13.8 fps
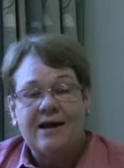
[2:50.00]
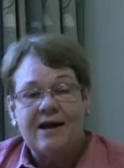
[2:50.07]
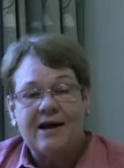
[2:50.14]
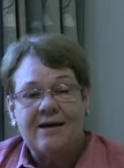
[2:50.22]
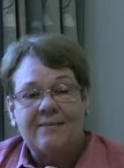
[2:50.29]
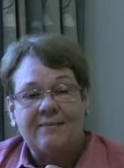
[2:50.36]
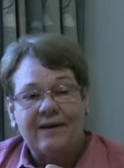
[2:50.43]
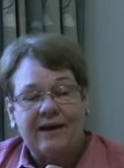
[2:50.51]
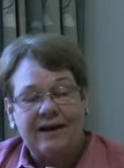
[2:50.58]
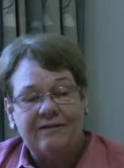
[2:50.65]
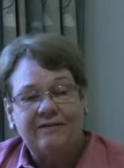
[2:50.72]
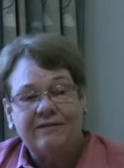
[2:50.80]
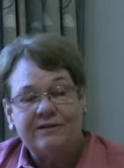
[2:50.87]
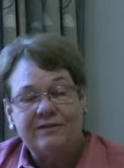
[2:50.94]
Um, they
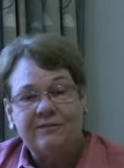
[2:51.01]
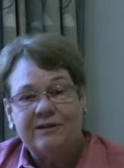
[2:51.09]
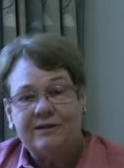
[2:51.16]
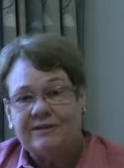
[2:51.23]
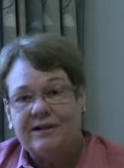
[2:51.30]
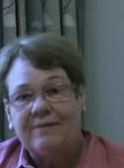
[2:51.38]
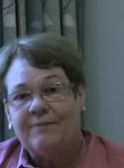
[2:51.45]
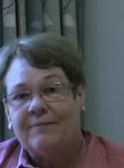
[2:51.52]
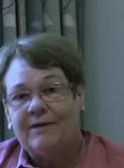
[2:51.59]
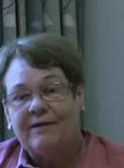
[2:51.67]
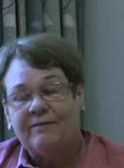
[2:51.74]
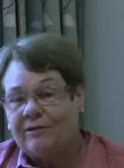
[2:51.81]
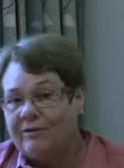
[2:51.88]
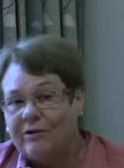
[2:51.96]
left us with some
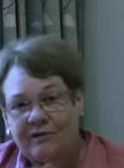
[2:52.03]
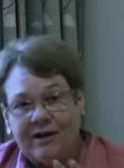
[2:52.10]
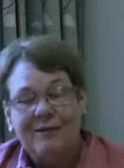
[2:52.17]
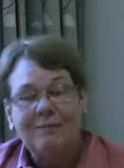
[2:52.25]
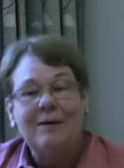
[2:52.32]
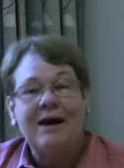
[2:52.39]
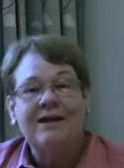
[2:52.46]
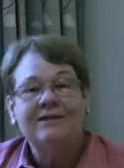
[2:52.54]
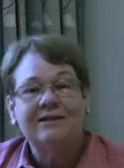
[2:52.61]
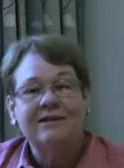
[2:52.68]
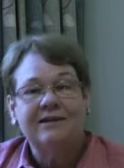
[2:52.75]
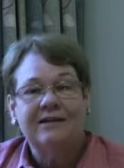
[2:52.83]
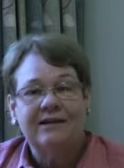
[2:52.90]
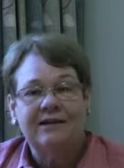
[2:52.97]
that were already
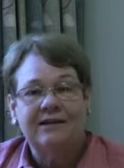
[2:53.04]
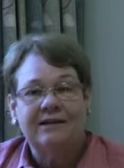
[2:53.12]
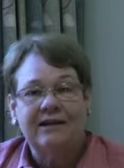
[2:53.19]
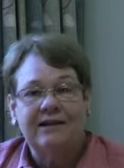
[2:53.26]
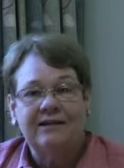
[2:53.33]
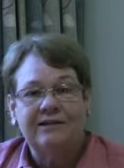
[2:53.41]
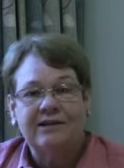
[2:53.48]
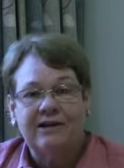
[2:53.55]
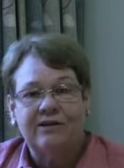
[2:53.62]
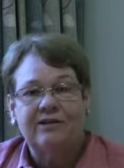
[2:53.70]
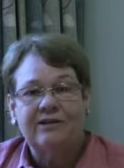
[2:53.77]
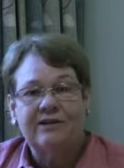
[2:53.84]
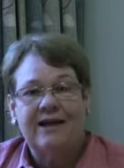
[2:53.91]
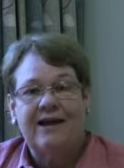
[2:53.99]
painted and, and
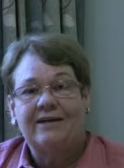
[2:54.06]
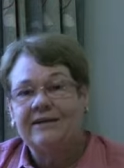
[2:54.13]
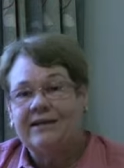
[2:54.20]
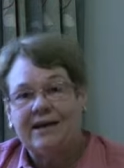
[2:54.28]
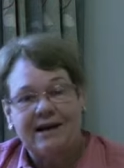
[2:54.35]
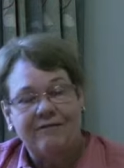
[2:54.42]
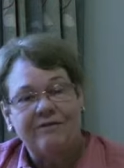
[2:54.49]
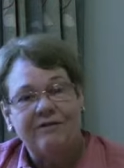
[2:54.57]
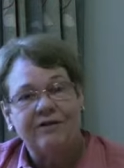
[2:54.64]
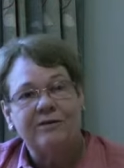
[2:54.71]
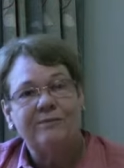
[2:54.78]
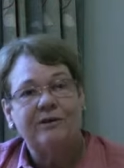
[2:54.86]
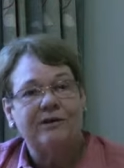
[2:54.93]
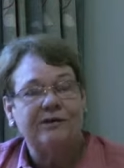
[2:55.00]
told us how to care for
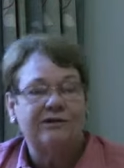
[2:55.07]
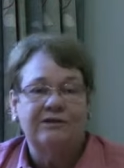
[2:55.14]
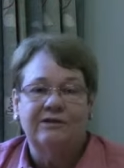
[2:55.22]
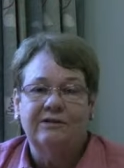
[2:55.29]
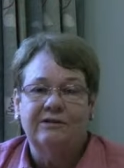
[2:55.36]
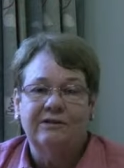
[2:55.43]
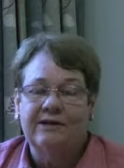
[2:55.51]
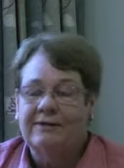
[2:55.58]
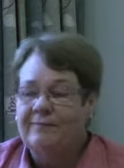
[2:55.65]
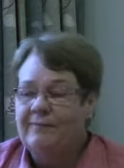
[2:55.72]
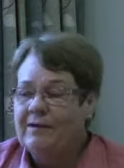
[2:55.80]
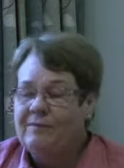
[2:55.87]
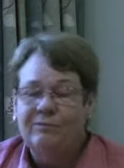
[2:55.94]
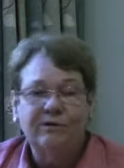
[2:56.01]
them, not to
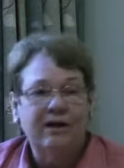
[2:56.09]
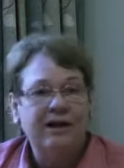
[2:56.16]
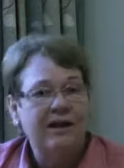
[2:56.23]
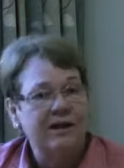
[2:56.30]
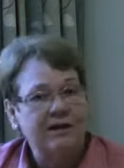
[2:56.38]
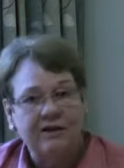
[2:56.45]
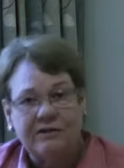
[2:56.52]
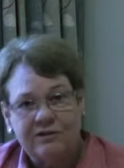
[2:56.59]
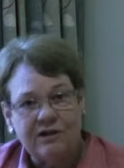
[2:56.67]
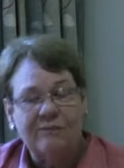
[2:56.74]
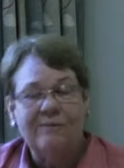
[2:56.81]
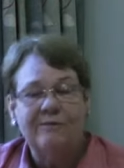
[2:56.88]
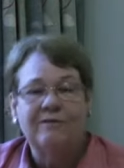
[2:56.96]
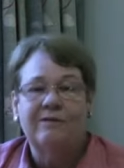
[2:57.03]
um, put anything on
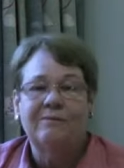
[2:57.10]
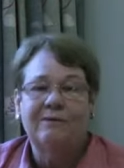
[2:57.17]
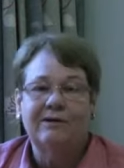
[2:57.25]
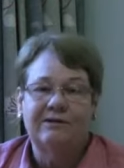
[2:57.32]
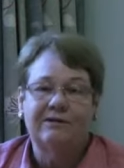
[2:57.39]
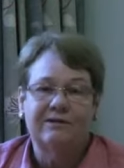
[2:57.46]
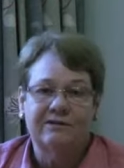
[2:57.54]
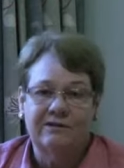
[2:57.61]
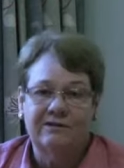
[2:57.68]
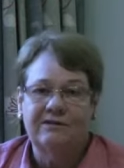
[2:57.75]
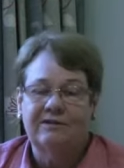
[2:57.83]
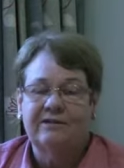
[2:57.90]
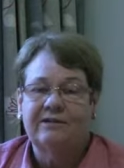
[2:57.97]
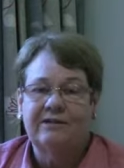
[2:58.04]
top of them because
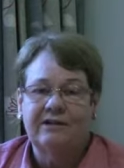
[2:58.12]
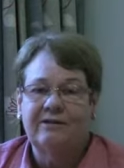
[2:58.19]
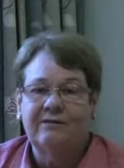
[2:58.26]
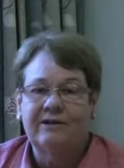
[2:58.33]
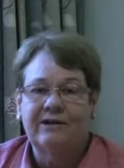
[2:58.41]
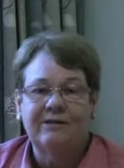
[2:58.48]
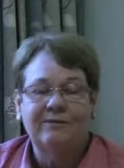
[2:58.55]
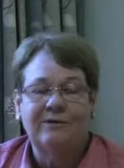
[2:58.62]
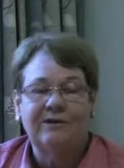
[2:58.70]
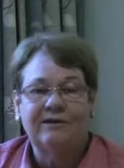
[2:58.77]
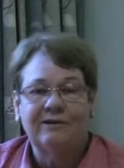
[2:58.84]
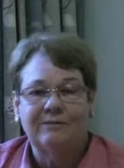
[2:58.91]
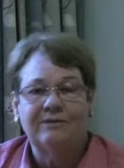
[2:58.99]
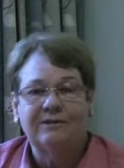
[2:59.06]
you know we didn't
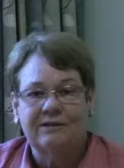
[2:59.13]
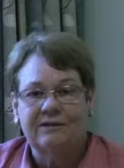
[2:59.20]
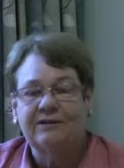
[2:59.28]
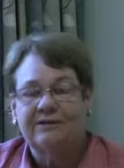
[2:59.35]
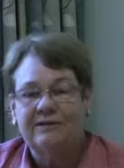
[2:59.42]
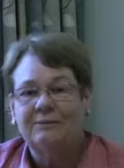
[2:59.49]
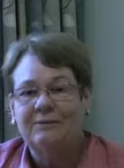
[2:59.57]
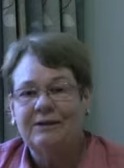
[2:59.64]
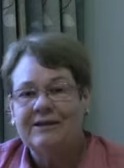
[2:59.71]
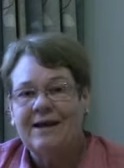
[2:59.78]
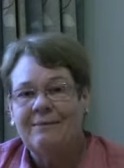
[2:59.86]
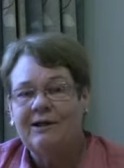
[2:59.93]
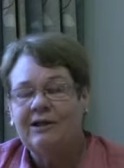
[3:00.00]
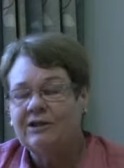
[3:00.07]
want them to, to be
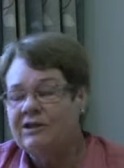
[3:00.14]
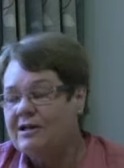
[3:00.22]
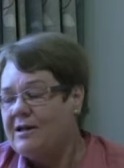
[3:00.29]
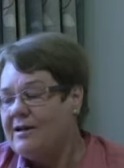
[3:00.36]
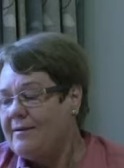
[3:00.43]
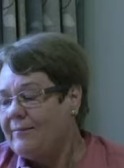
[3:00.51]
damaged.